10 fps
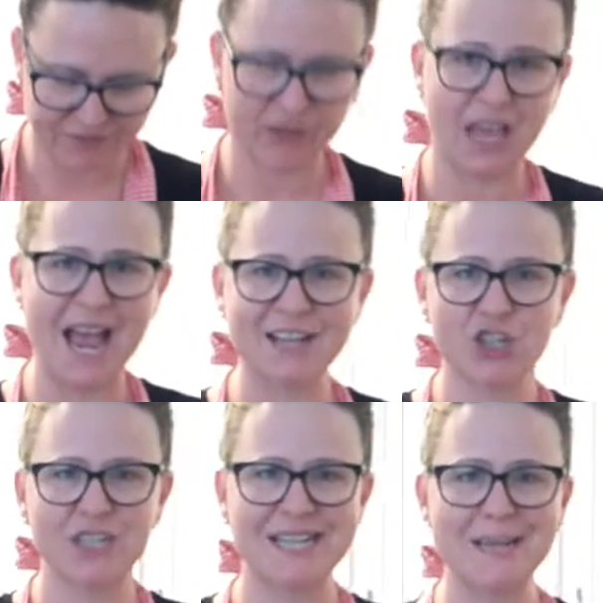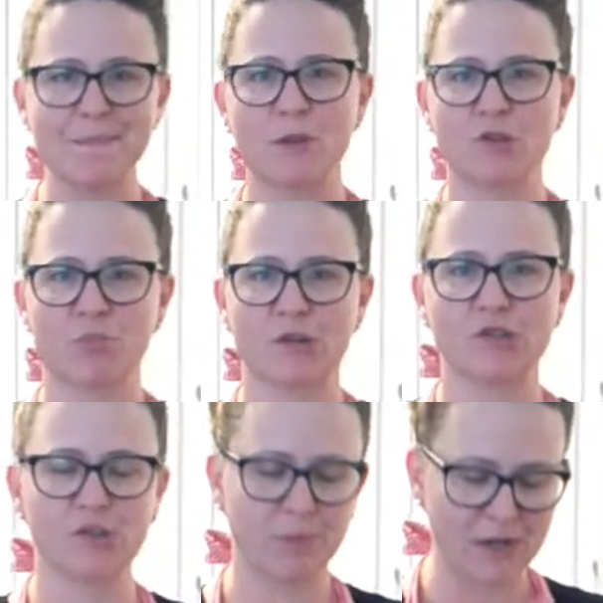flash steam those Brussels
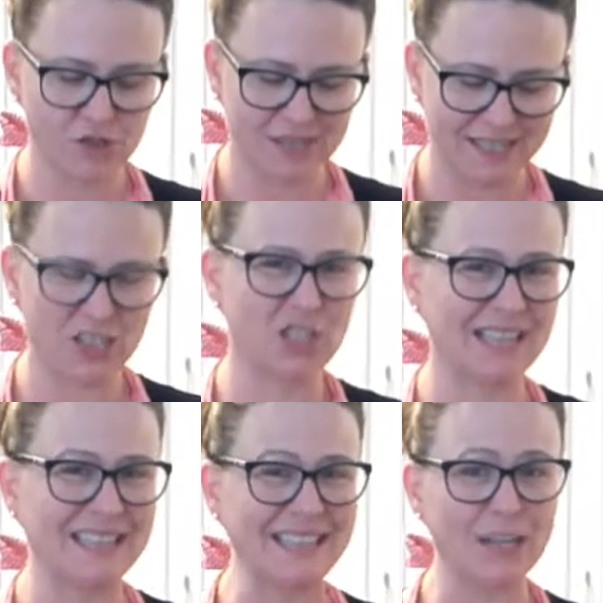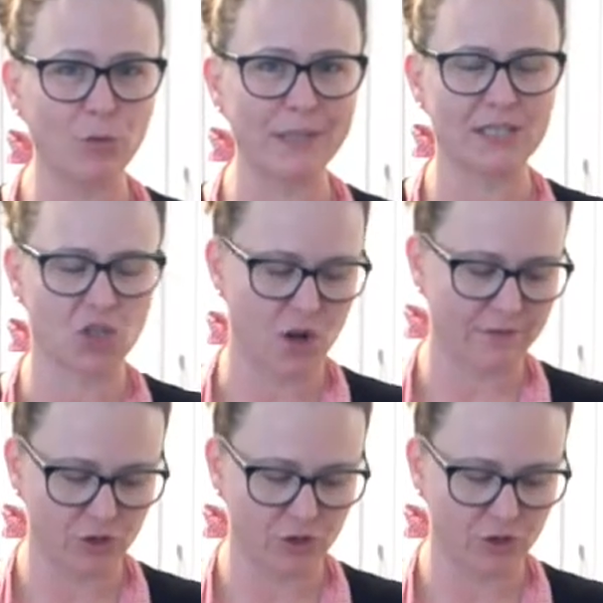sprouts so they get just a little bit soft.